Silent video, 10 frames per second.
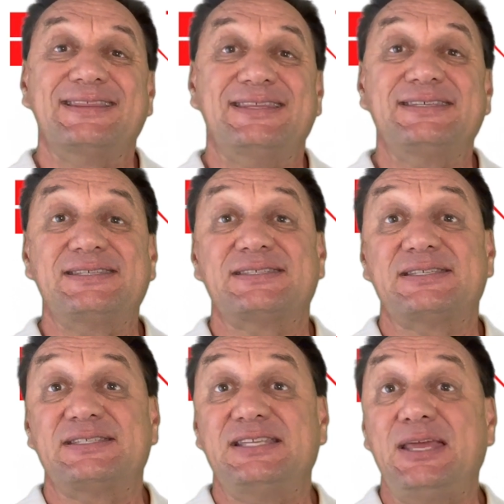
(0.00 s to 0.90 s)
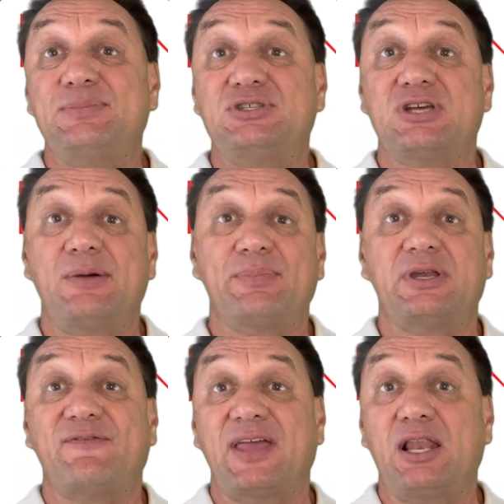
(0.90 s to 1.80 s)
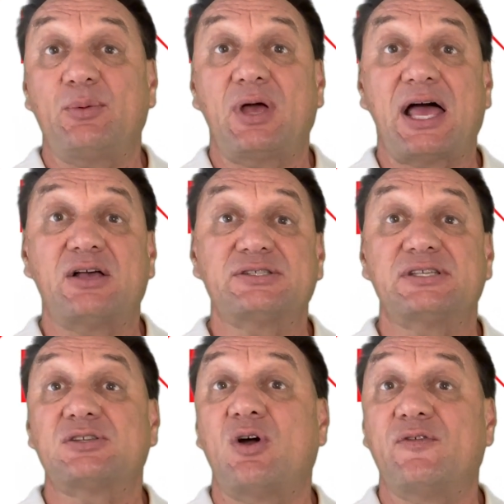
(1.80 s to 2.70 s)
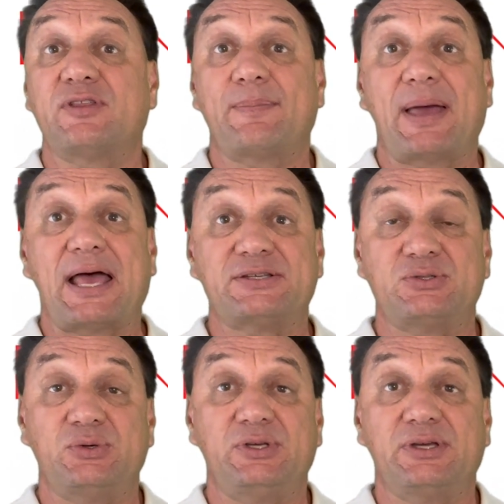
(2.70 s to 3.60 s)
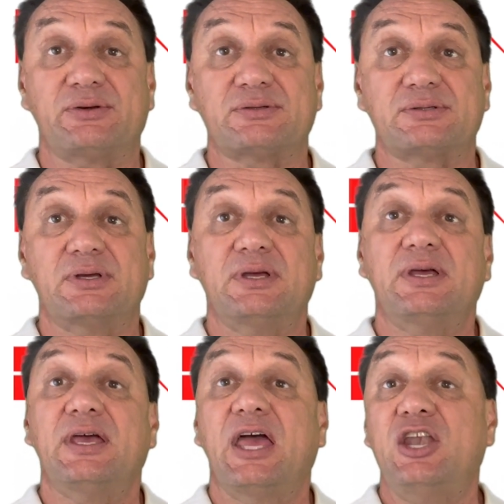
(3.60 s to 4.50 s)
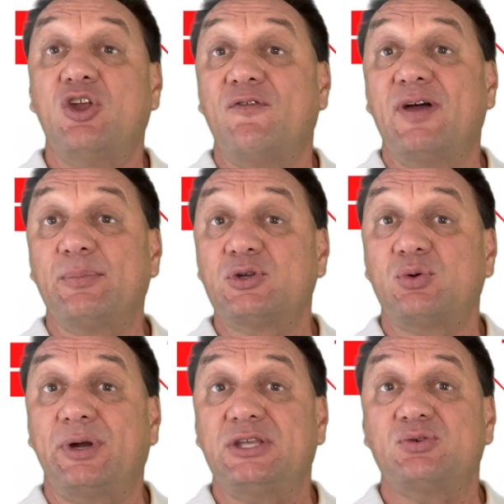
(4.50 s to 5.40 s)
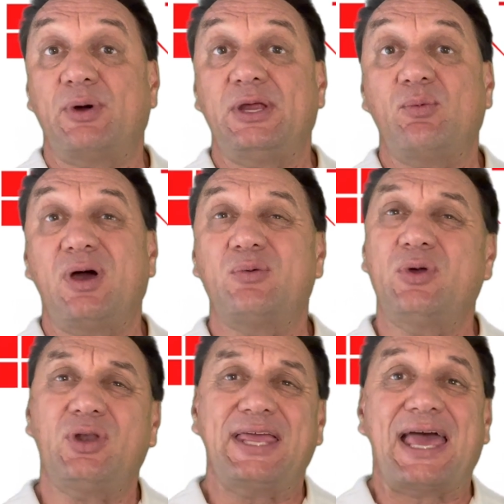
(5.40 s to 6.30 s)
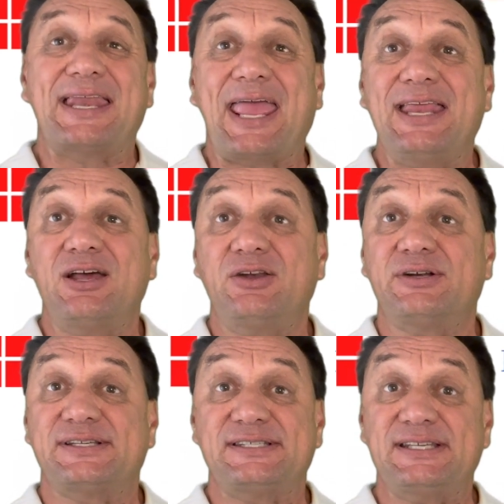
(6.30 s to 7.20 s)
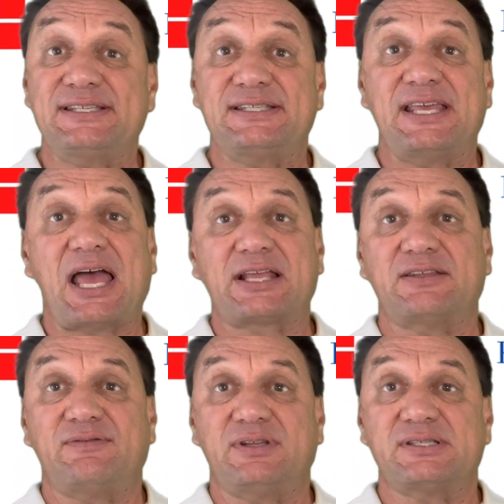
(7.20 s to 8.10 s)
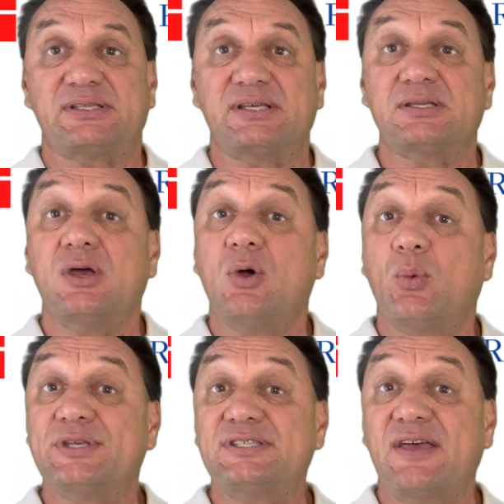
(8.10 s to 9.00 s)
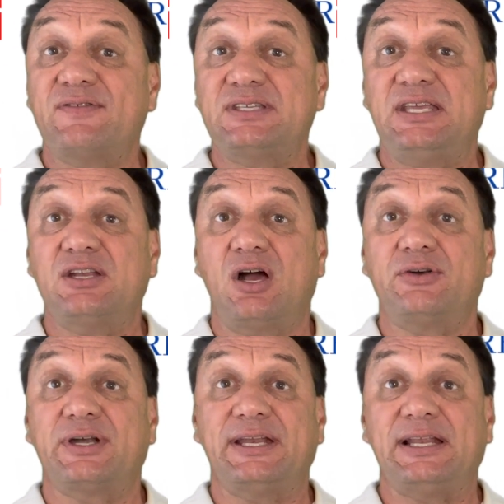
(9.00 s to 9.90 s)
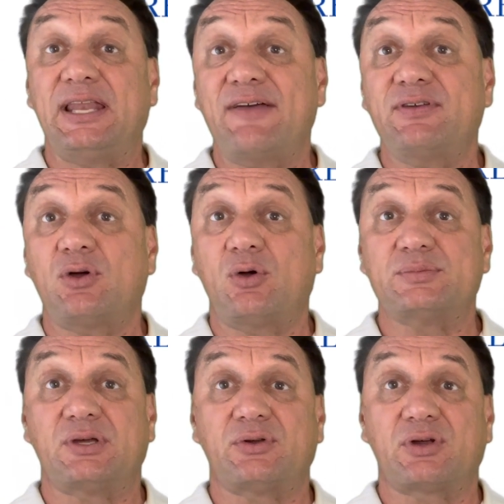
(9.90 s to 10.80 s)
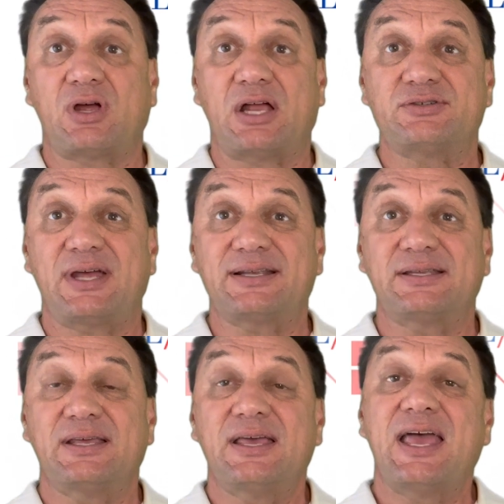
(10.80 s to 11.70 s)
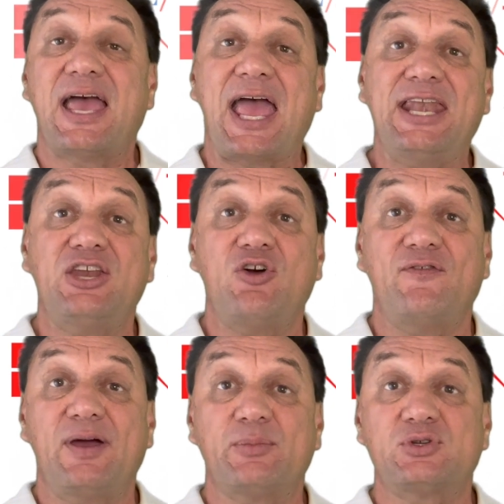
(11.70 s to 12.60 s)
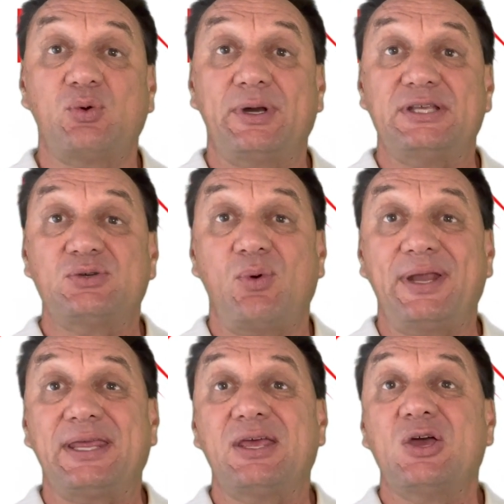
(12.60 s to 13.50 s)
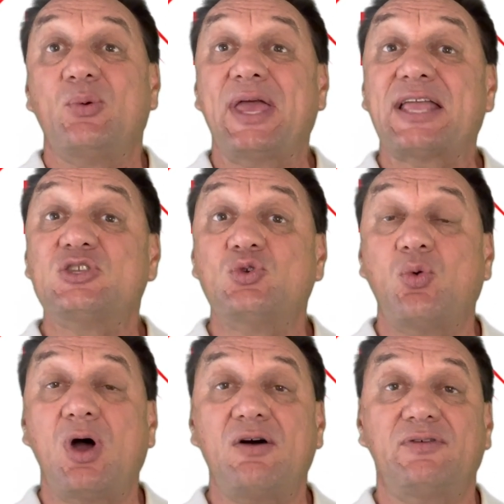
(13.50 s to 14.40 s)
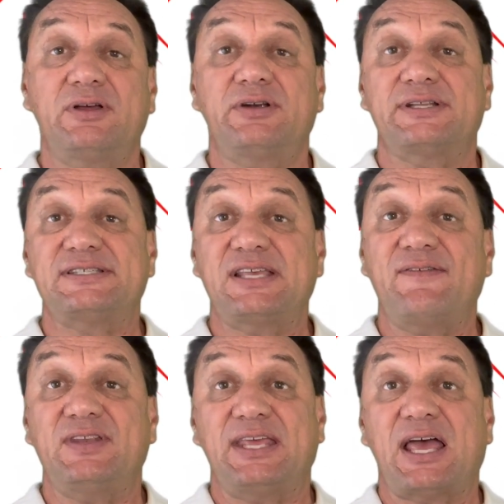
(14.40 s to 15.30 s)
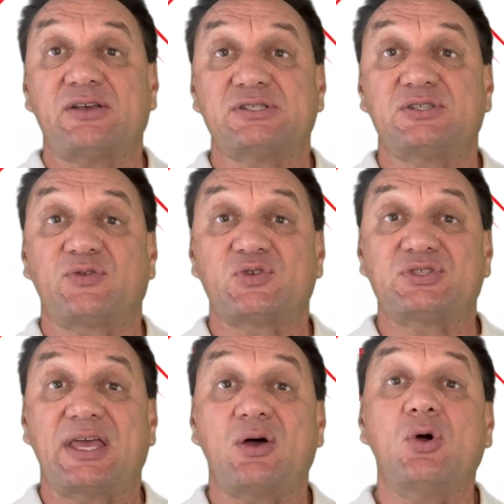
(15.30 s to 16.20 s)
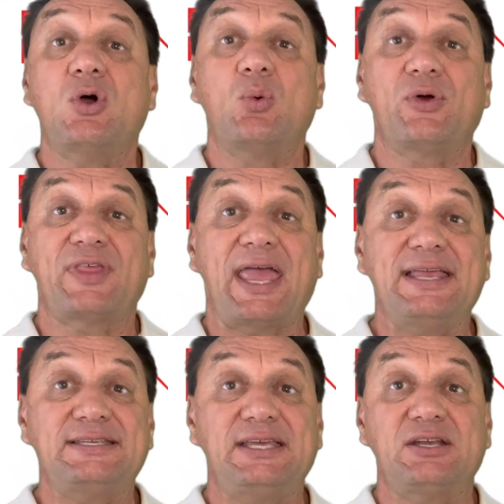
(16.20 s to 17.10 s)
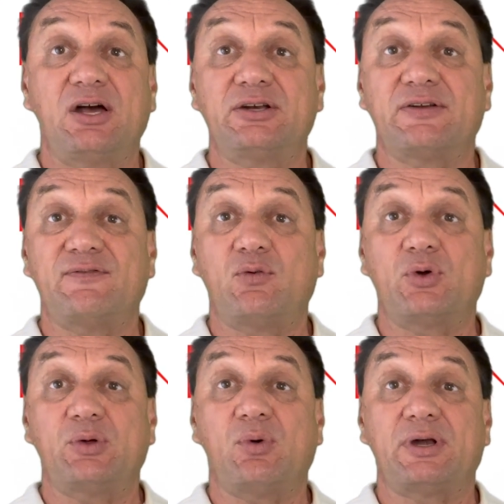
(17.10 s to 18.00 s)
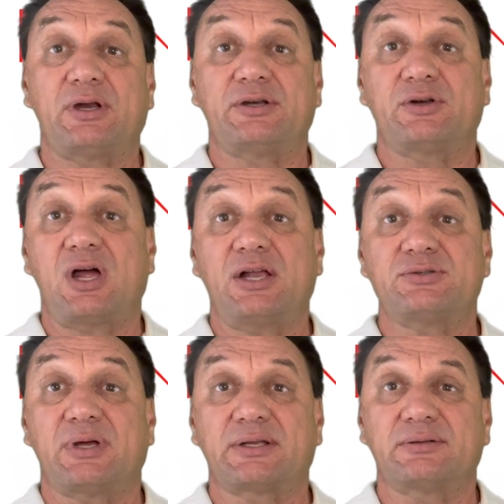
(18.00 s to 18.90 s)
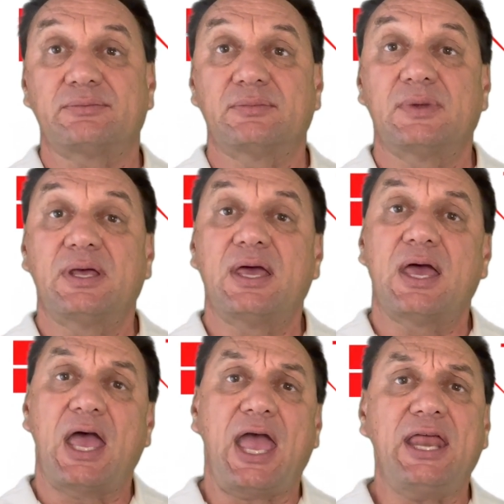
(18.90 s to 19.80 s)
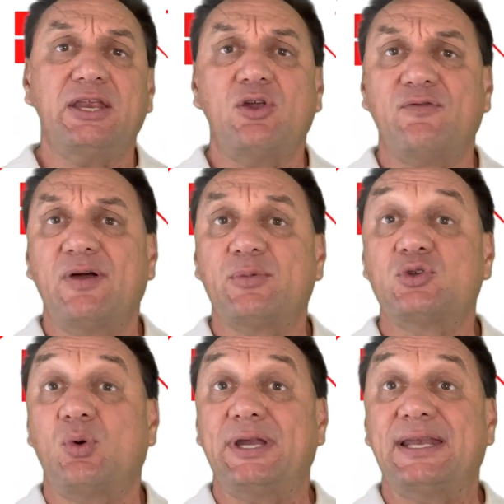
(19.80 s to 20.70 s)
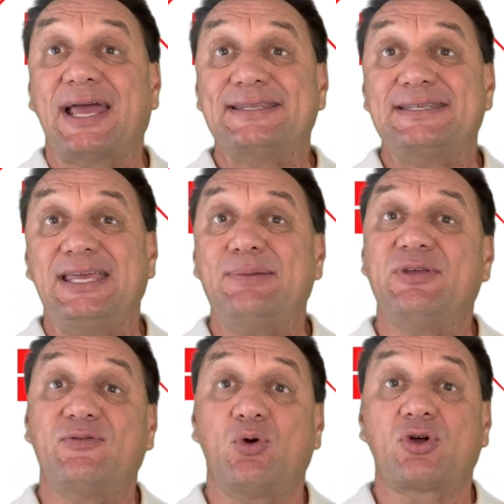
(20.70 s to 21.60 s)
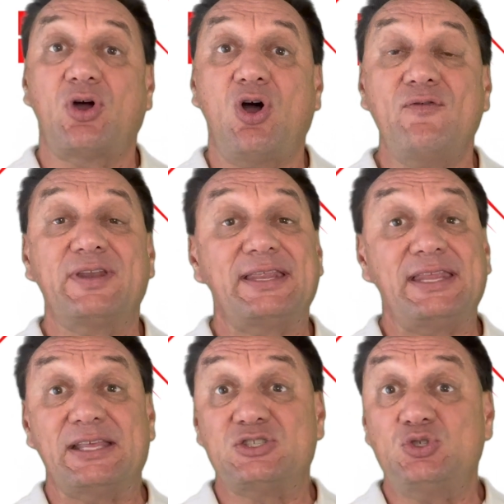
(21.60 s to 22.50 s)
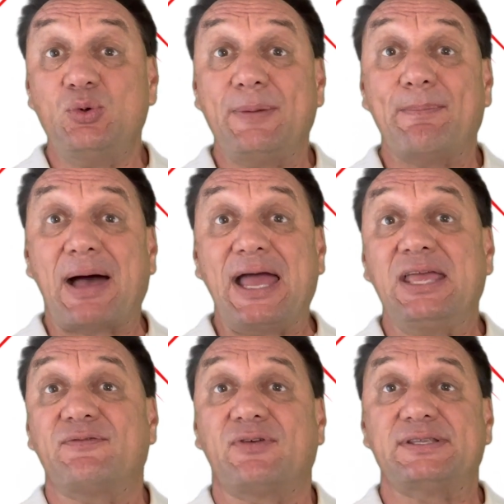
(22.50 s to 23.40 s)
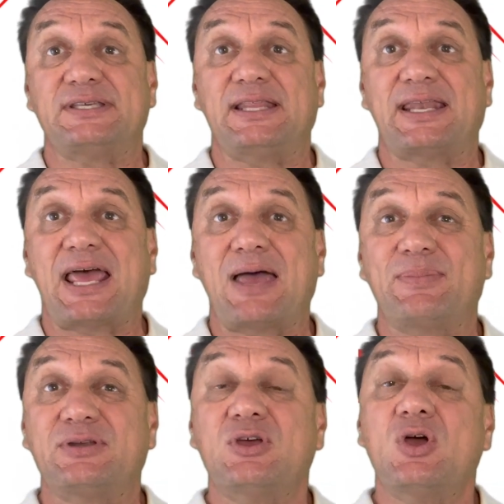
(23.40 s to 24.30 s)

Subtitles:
This is a steep jump in available houses over the past 2 years. In November 2021, we only had 860 active listings with 1,711 homes under contract. And in November 2020, we had 1,270 houses for sale with 1,841 under contract. And in November 2019, before COVID and the ensuing buying frenzy that happened,